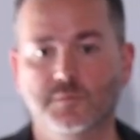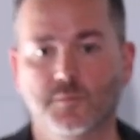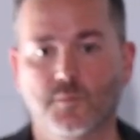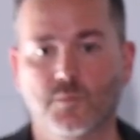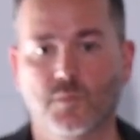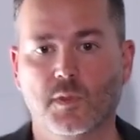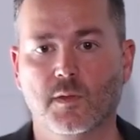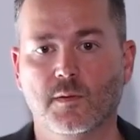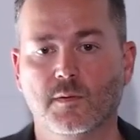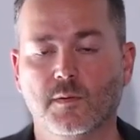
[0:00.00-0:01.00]
knowing
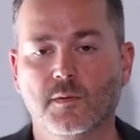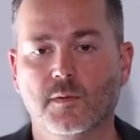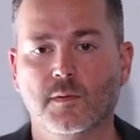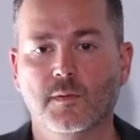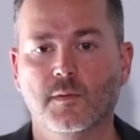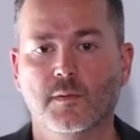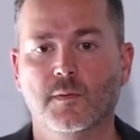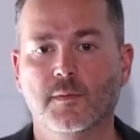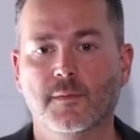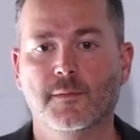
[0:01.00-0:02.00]
how to structure your
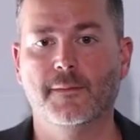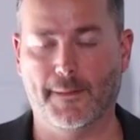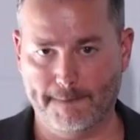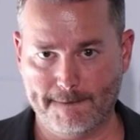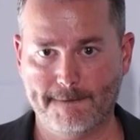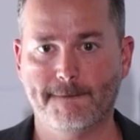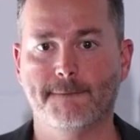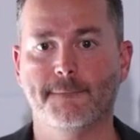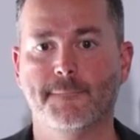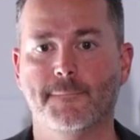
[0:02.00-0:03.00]
question yep. to be the
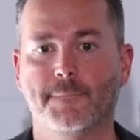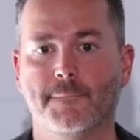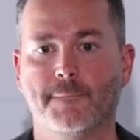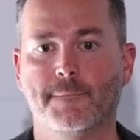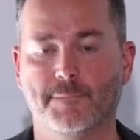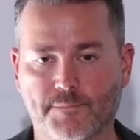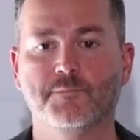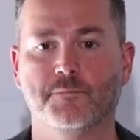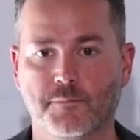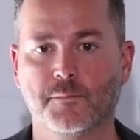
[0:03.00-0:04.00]
most efficient,
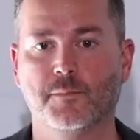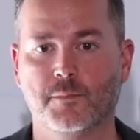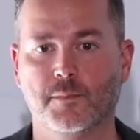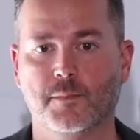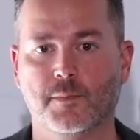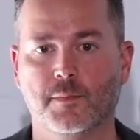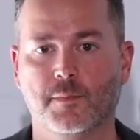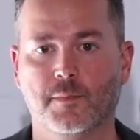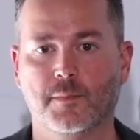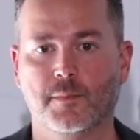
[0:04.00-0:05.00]
where is that
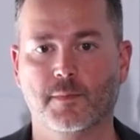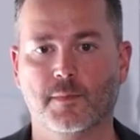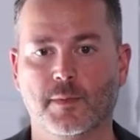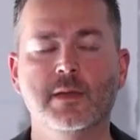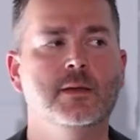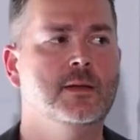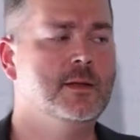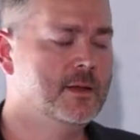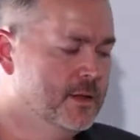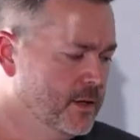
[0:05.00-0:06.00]
just through practice or is that
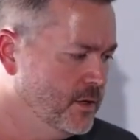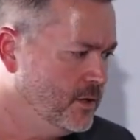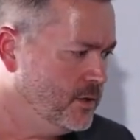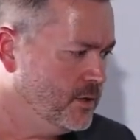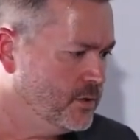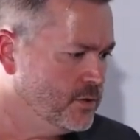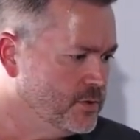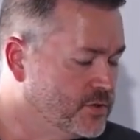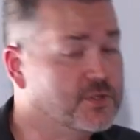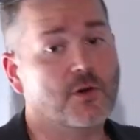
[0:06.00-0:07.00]
something that you
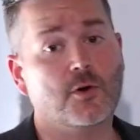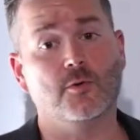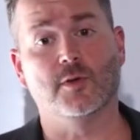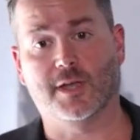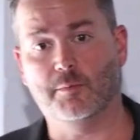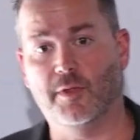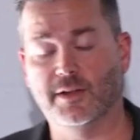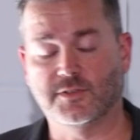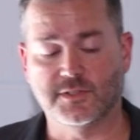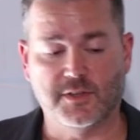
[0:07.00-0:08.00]
so a couple
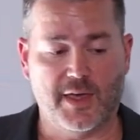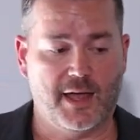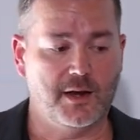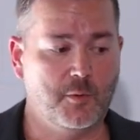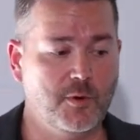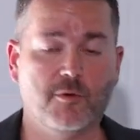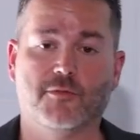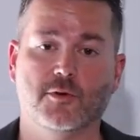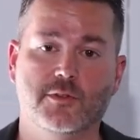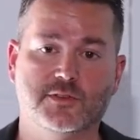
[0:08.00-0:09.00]
answers to that. Um, we
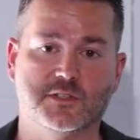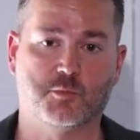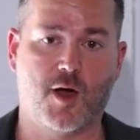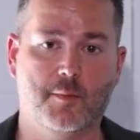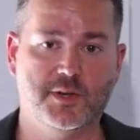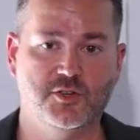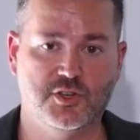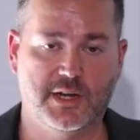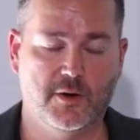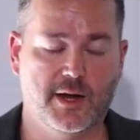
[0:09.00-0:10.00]
refer to this as prompt
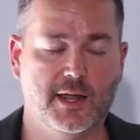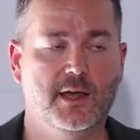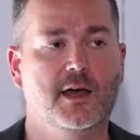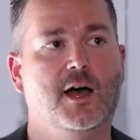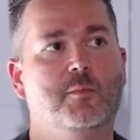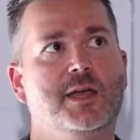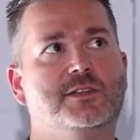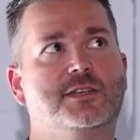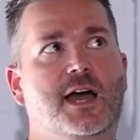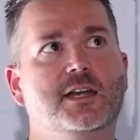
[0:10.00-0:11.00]
engineering. Um,
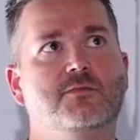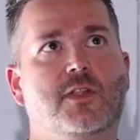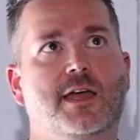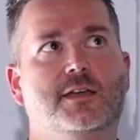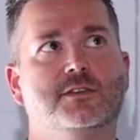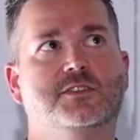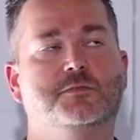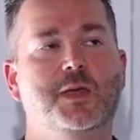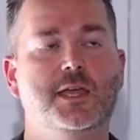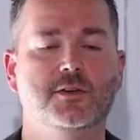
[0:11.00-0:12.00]
it's kind of like
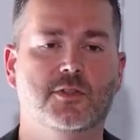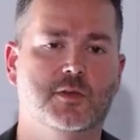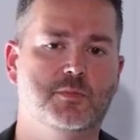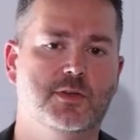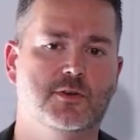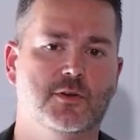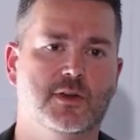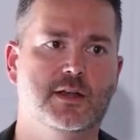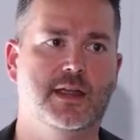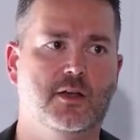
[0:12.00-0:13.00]
speaking to the
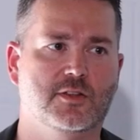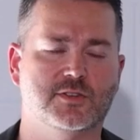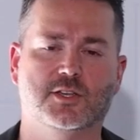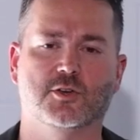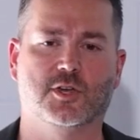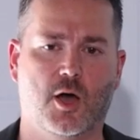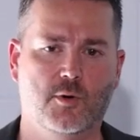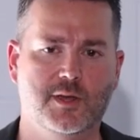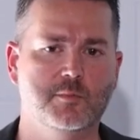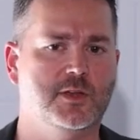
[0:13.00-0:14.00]
computer in English, like you're
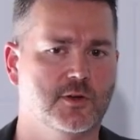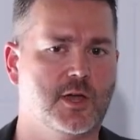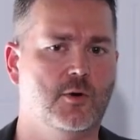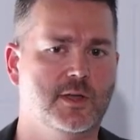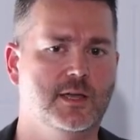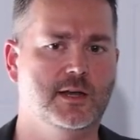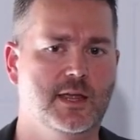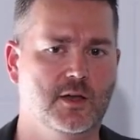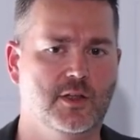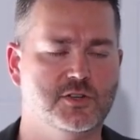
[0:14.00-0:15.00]
coding, but you're coding in
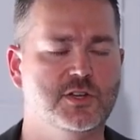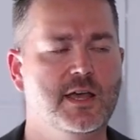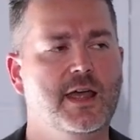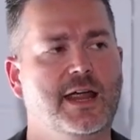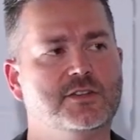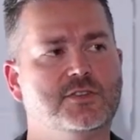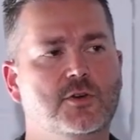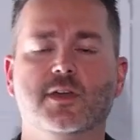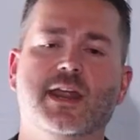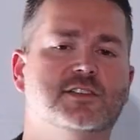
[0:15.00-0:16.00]
English. And
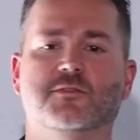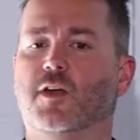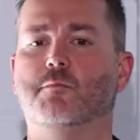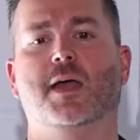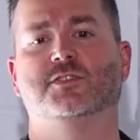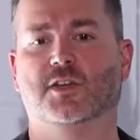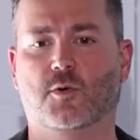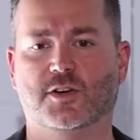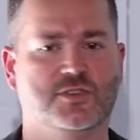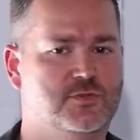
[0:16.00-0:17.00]
so you can ask it very basic
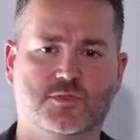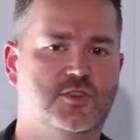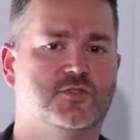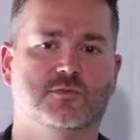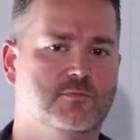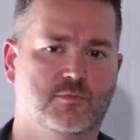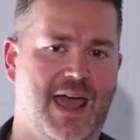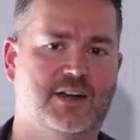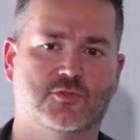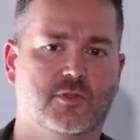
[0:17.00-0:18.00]
questions with just
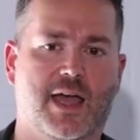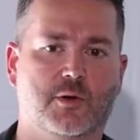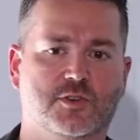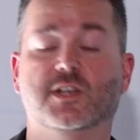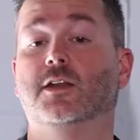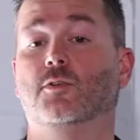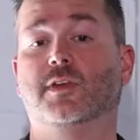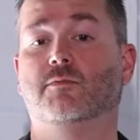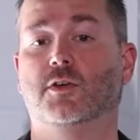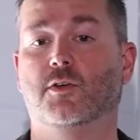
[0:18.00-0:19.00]
natural language and it'll
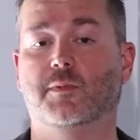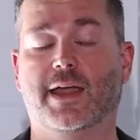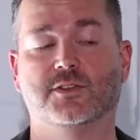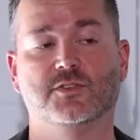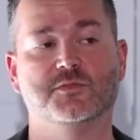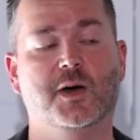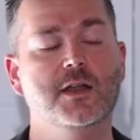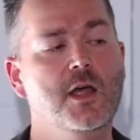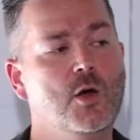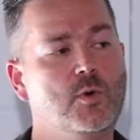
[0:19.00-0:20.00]
give you good answers.
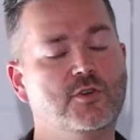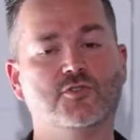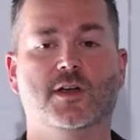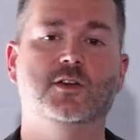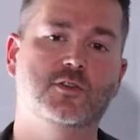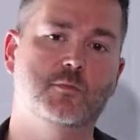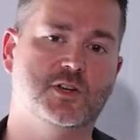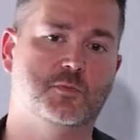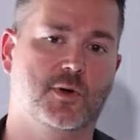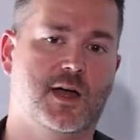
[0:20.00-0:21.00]
But when you're trying to do
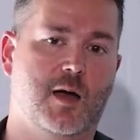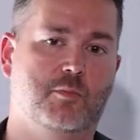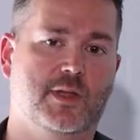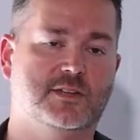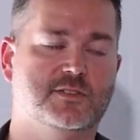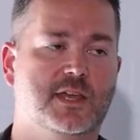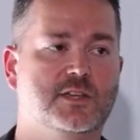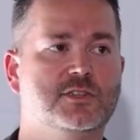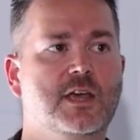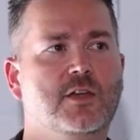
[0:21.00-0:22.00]
much more complex
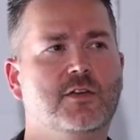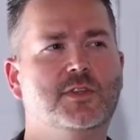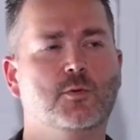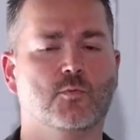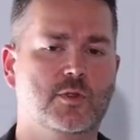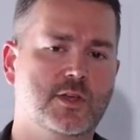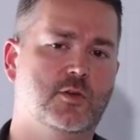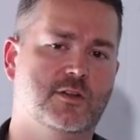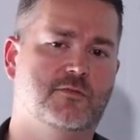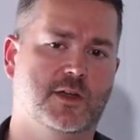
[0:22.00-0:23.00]
things, you have to get really
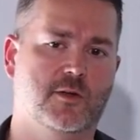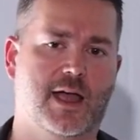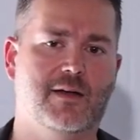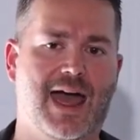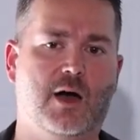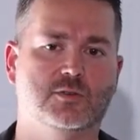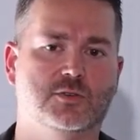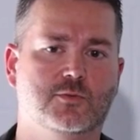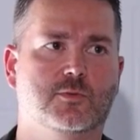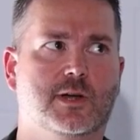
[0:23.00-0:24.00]
good at figuring out how
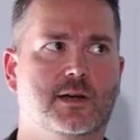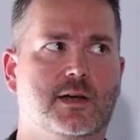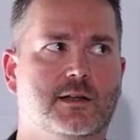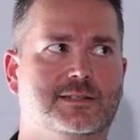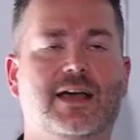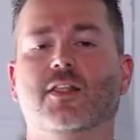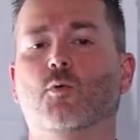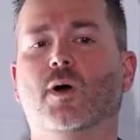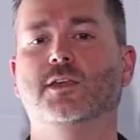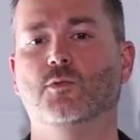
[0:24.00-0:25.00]
to uh, tell
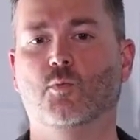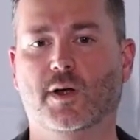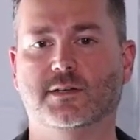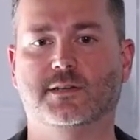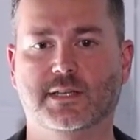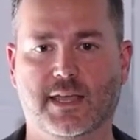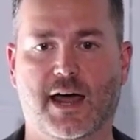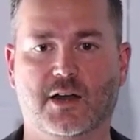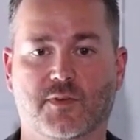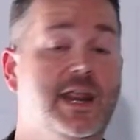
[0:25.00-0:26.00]
it what you want to
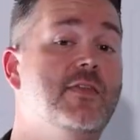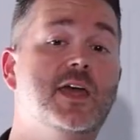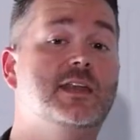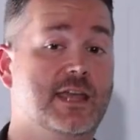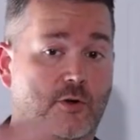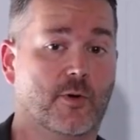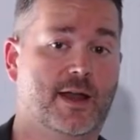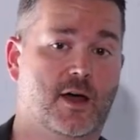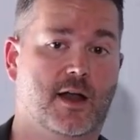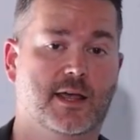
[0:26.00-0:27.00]
get out of it and then
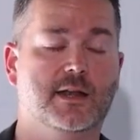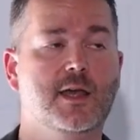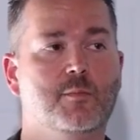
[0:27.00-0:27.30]
iterate on it